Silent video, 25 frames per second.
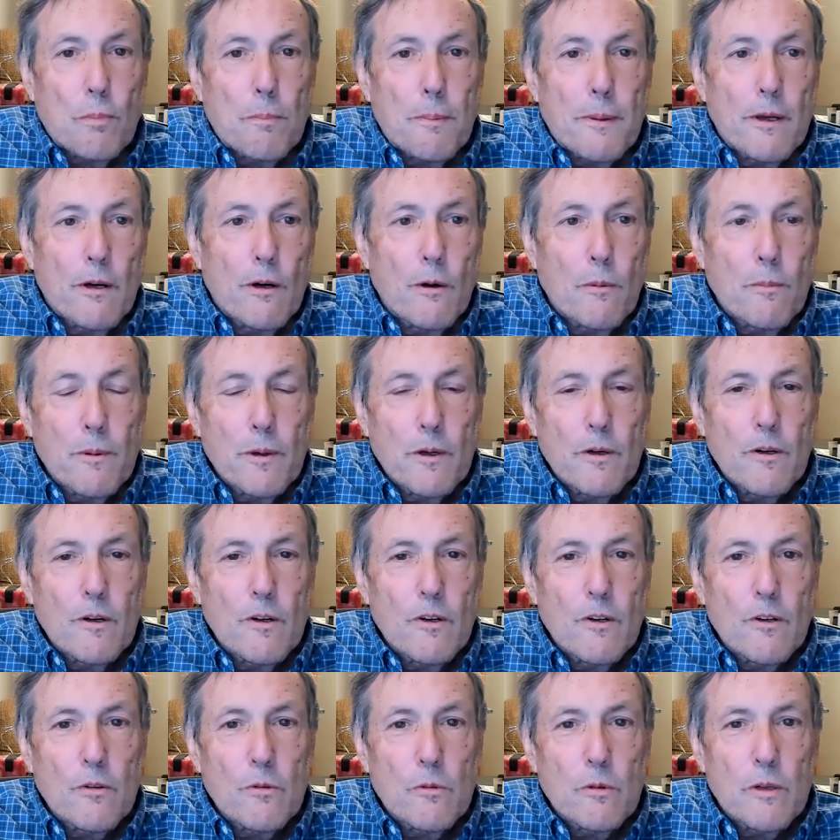
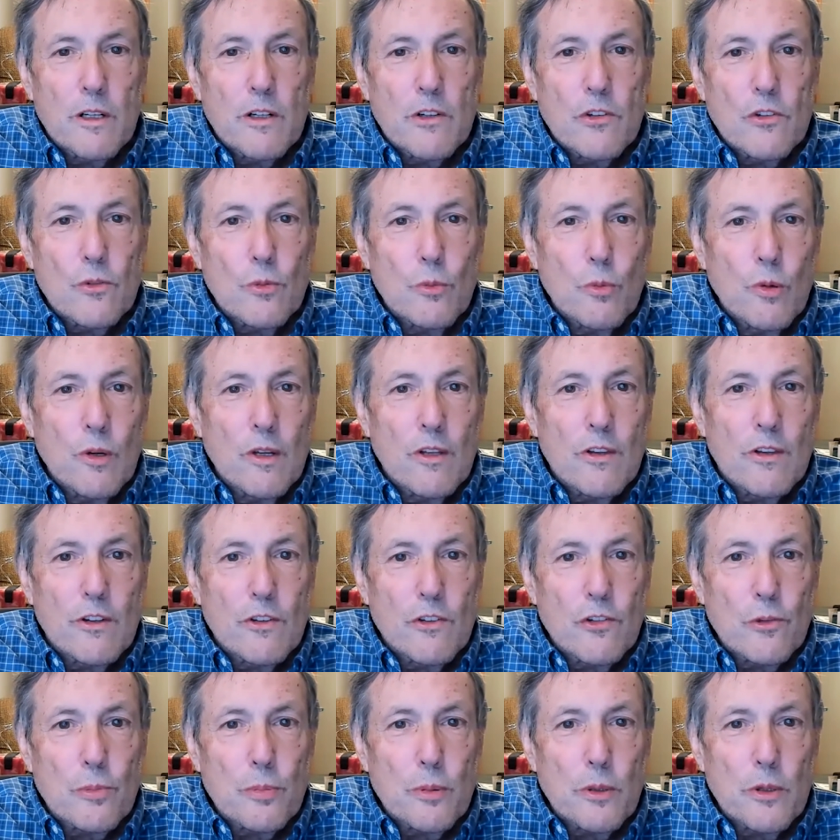Spielberg, Reese
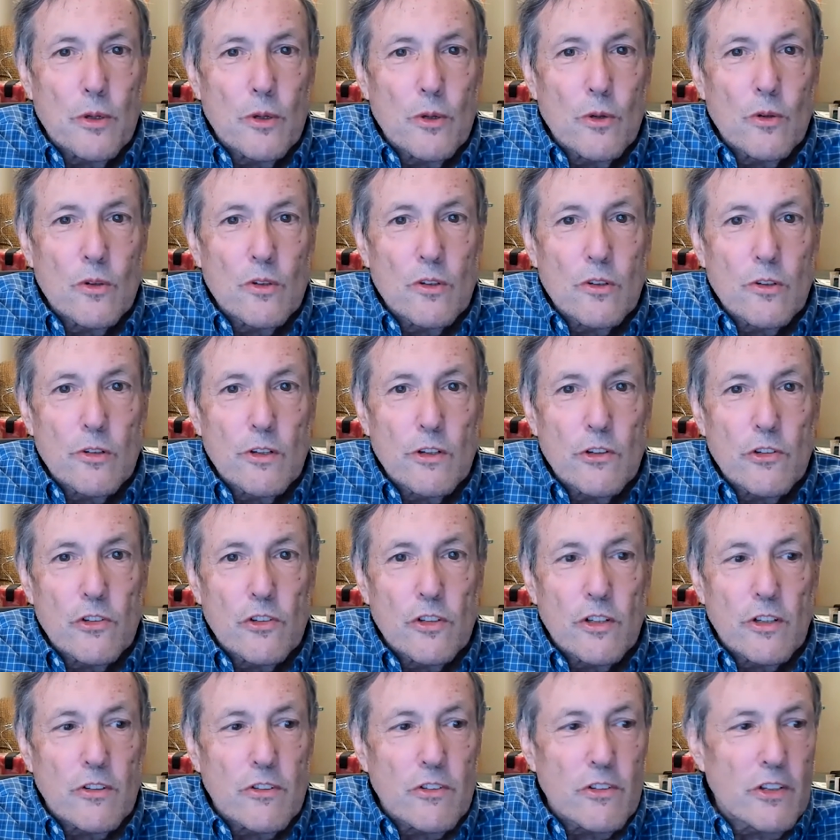Witherspoon,
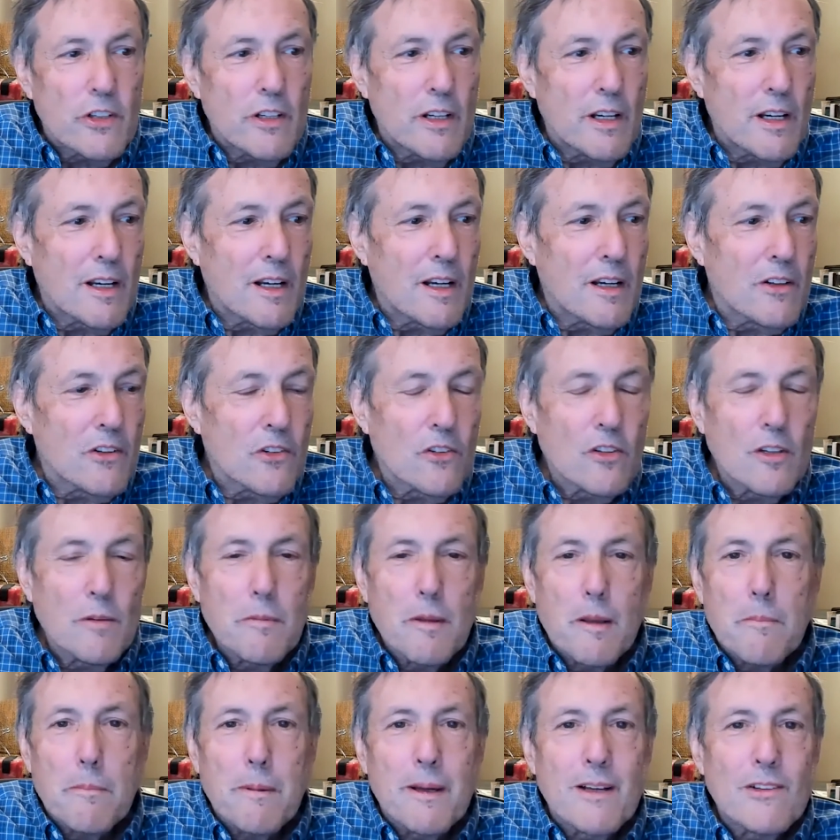Chrissy Teigen,
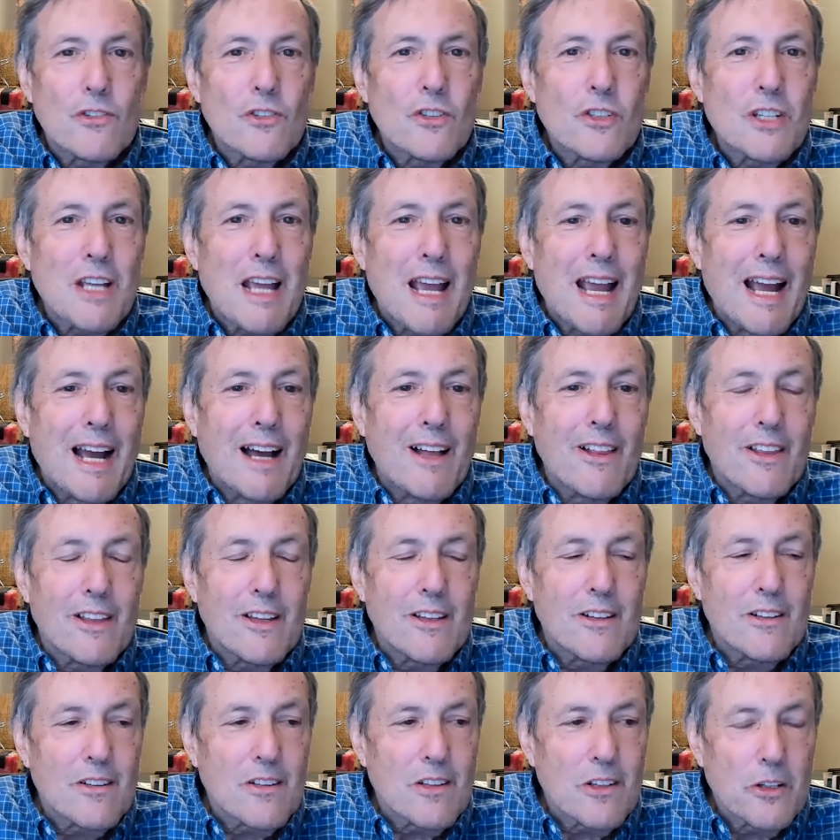some of the best
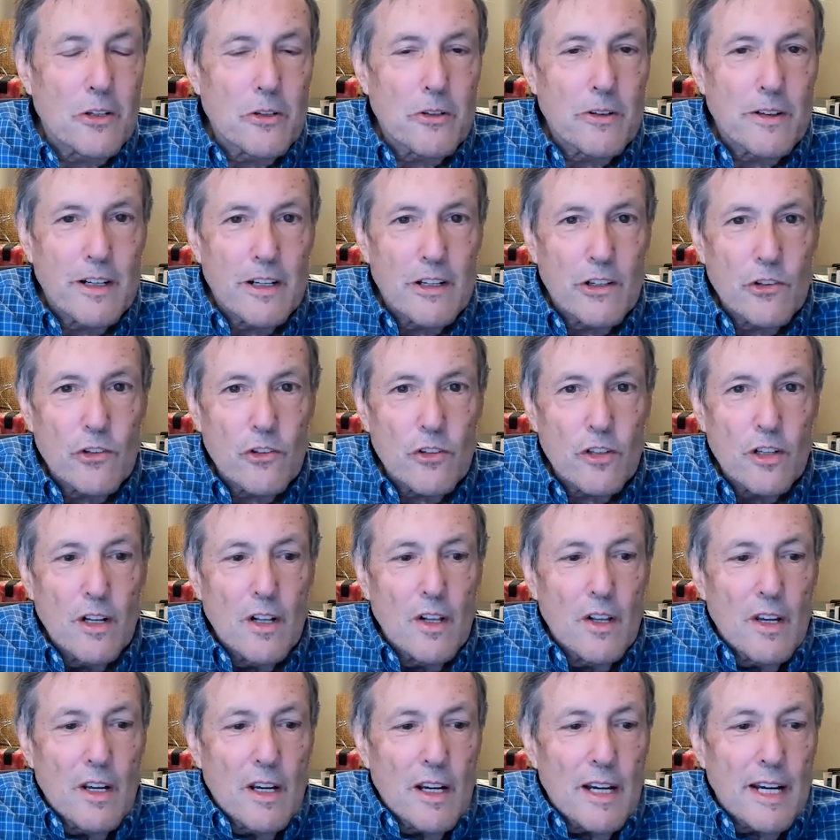talent there is.
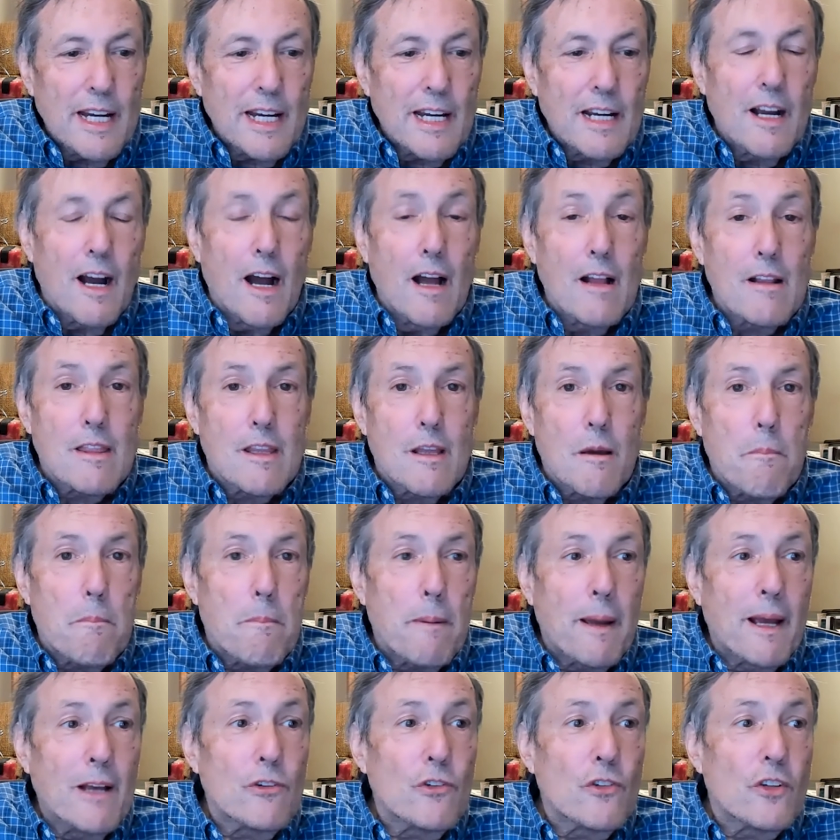He got the
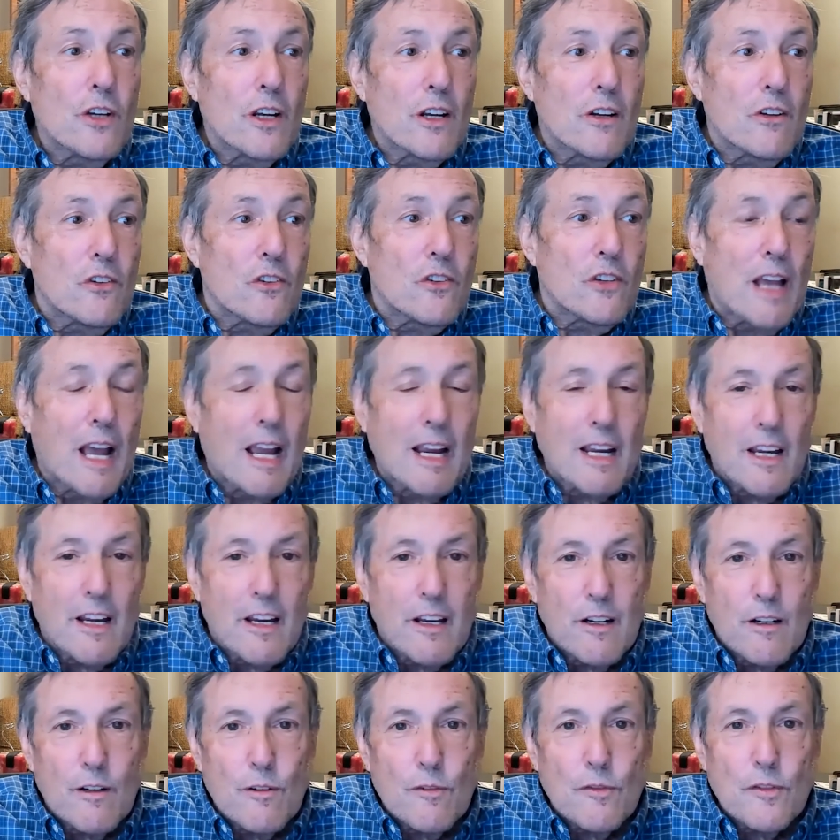best
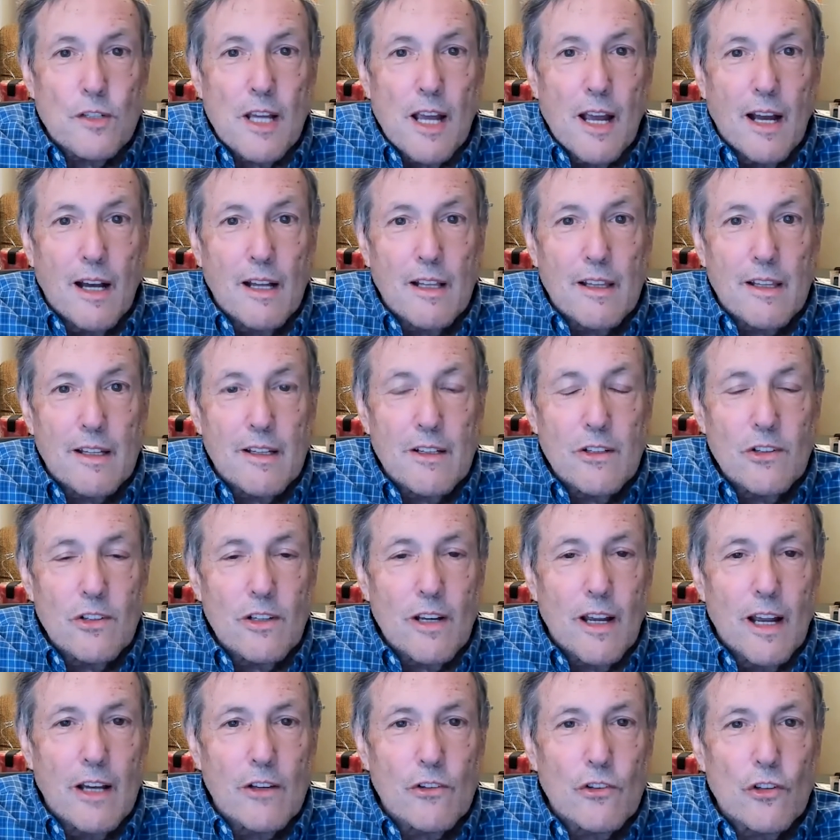executive
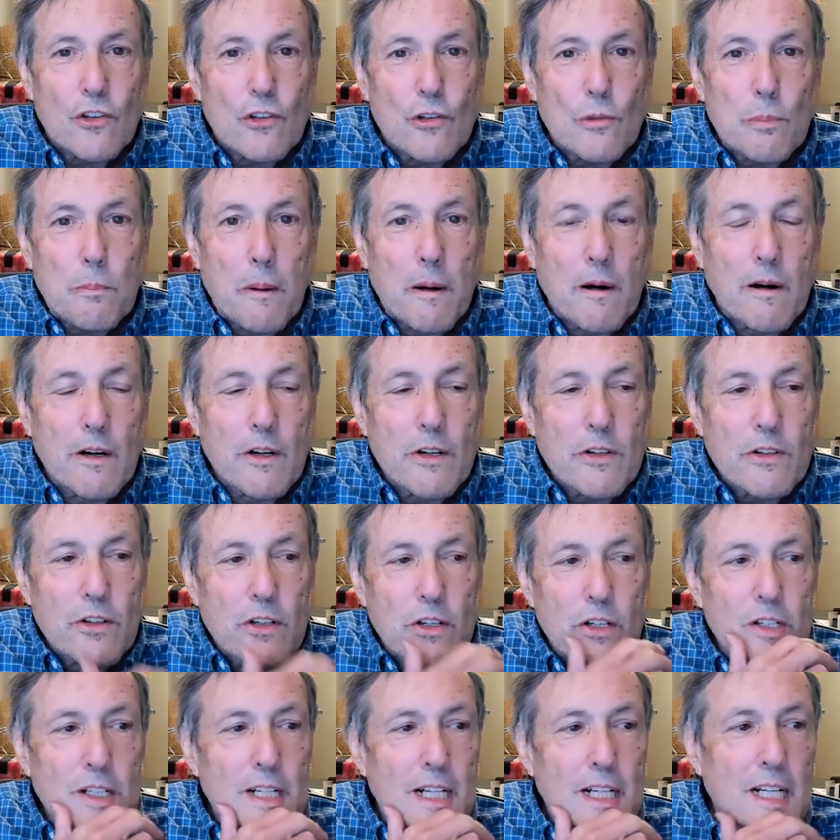talent as his
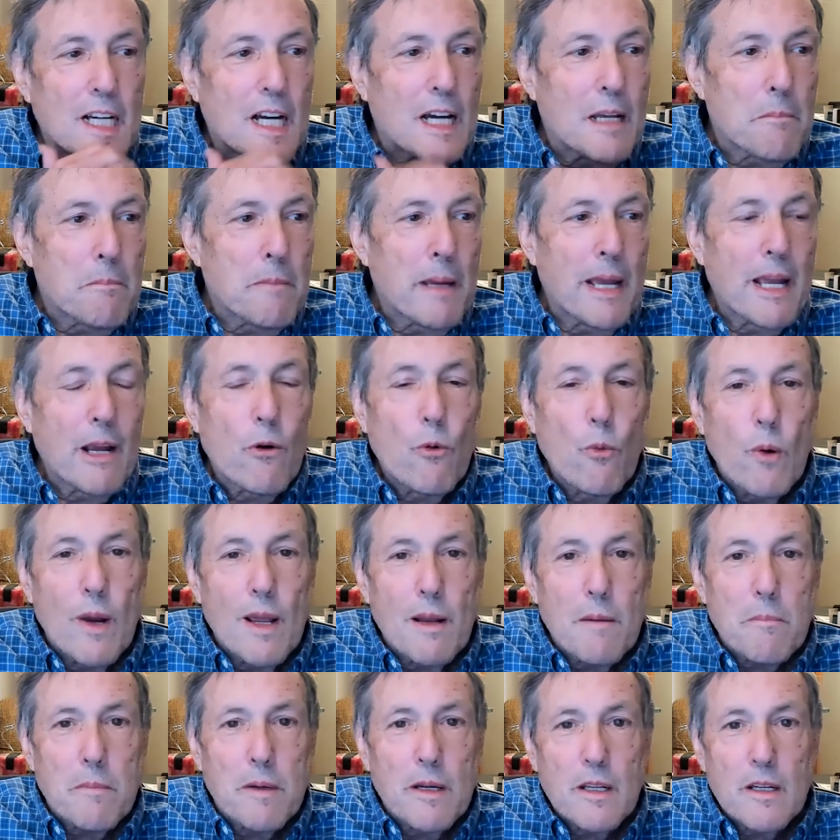partner. He got Meg
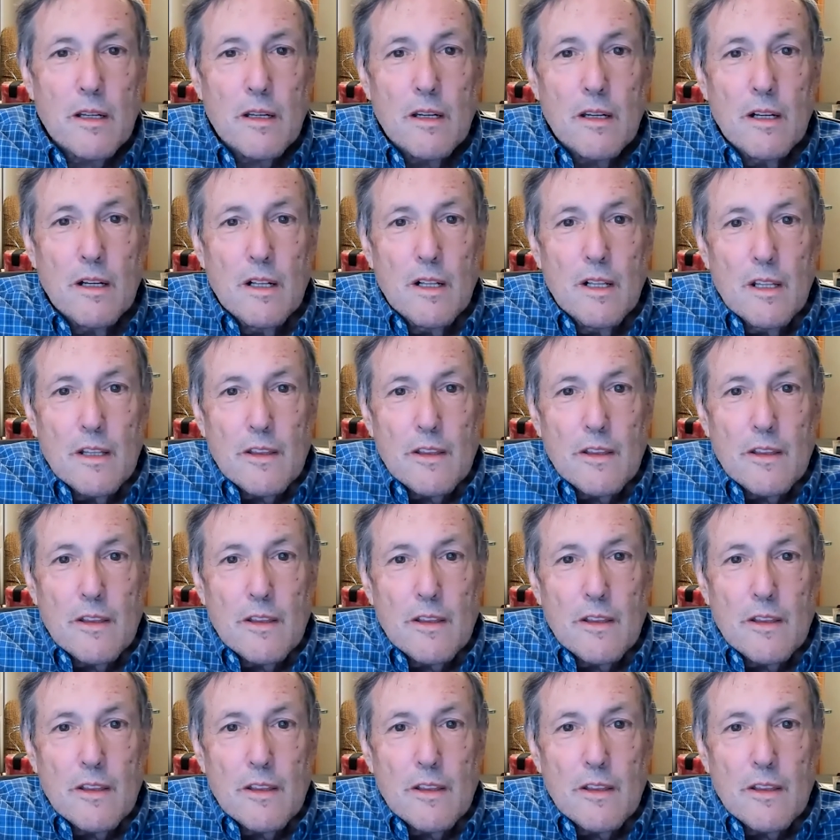Whitman,